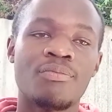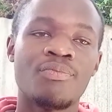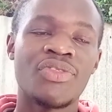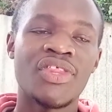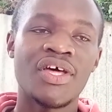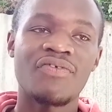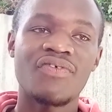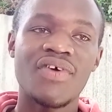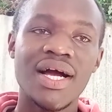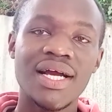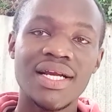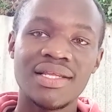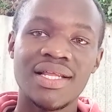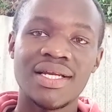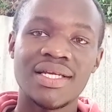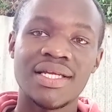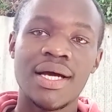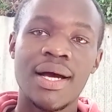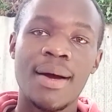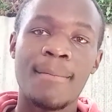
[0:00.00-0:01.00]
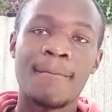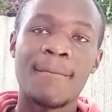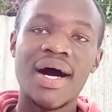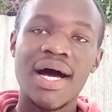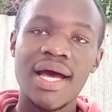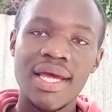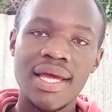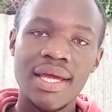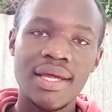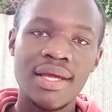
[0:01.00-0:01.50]
the fact that
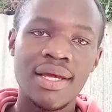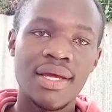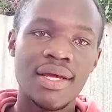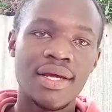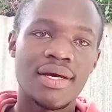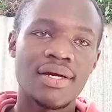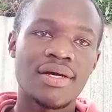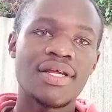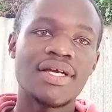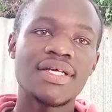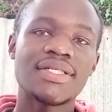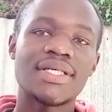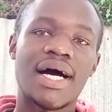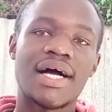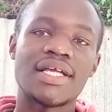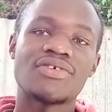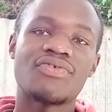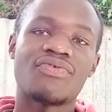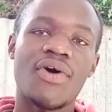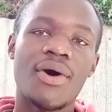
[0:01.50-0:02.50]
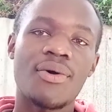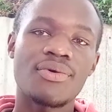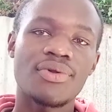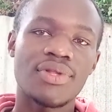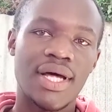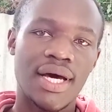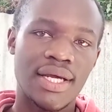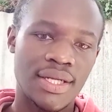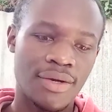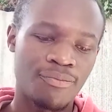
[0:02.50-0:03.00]
my research found
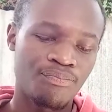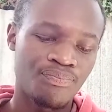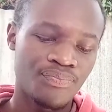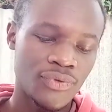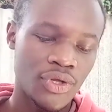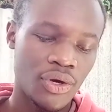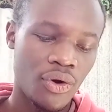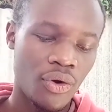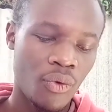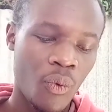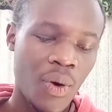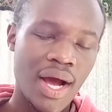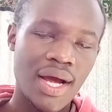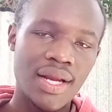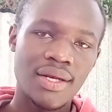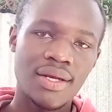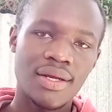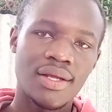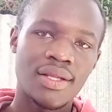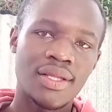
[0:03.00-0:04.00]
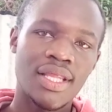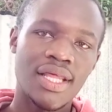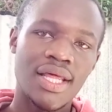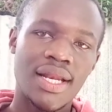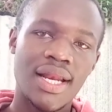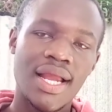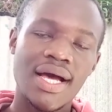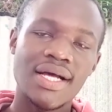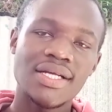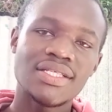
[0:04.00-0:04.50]
that the
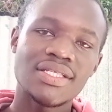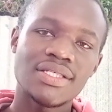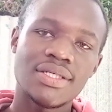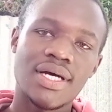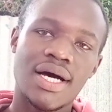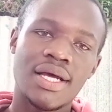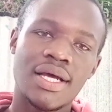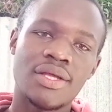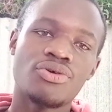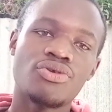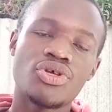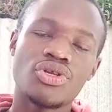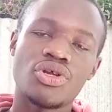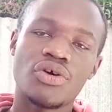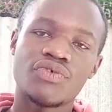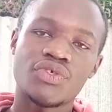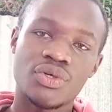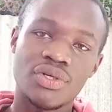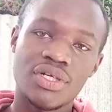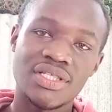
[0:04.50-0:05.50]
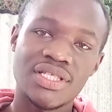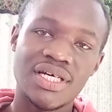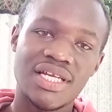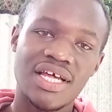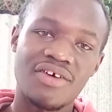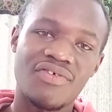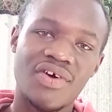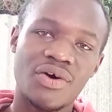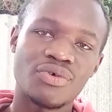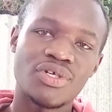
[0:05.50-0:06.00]
last unit of storage that
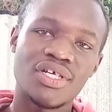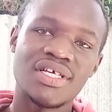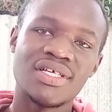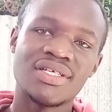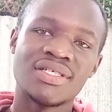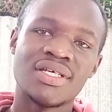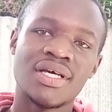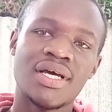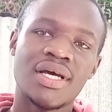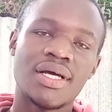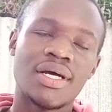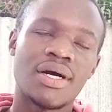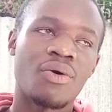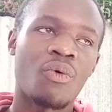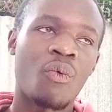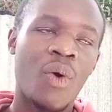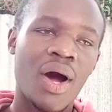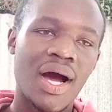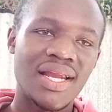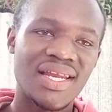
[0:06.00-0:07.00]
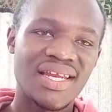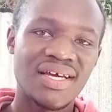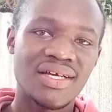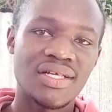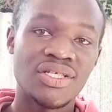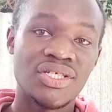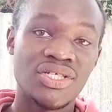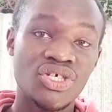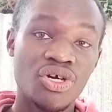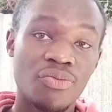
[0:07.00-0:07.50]
I found is 1
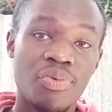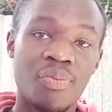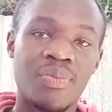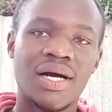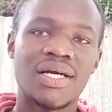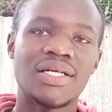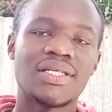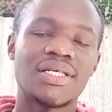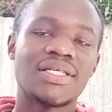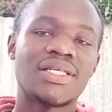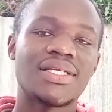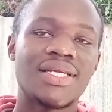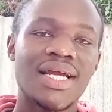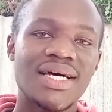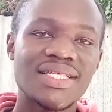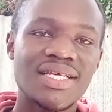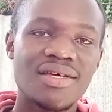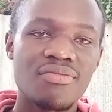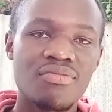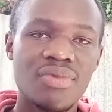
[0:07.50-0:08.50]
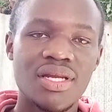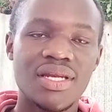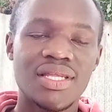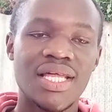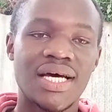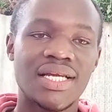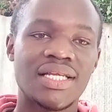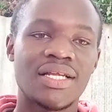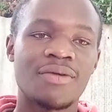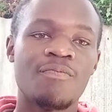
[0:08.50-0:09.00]
Jobbyte. It doesn't mean
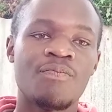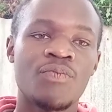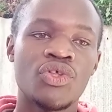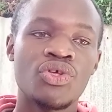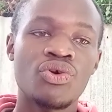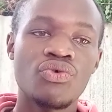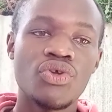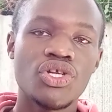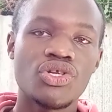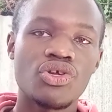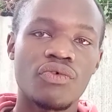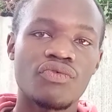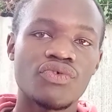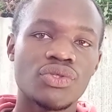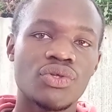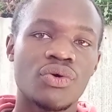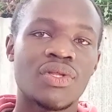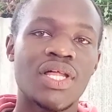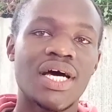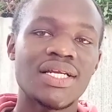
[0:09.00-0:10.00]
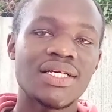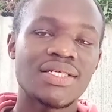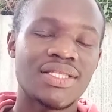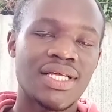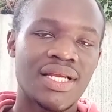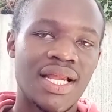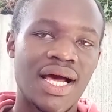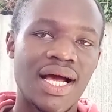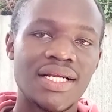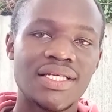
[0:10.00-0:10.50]
that unit of storage that is
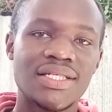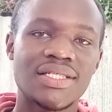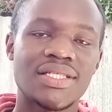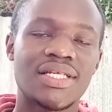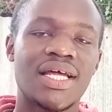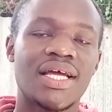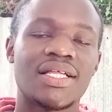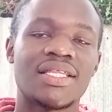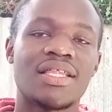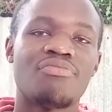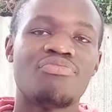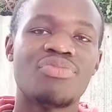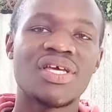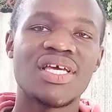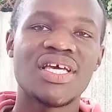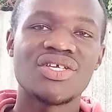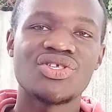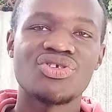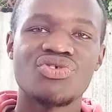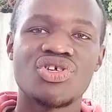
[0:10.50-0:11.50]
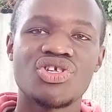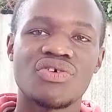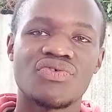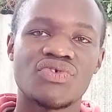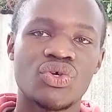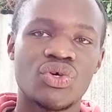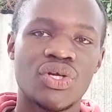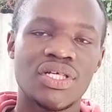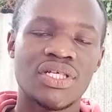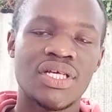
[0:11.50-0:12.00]
the last, like the biggest unit of
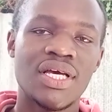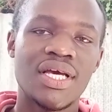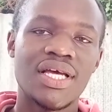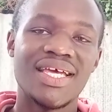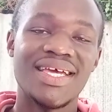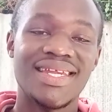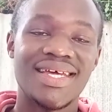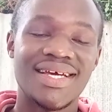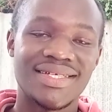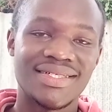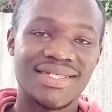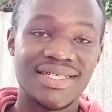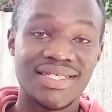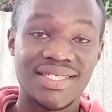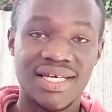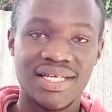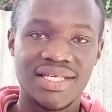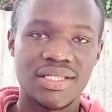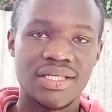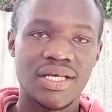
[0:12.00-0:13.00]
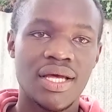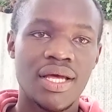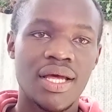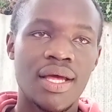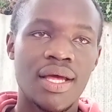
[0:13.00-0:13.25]
storage in existence.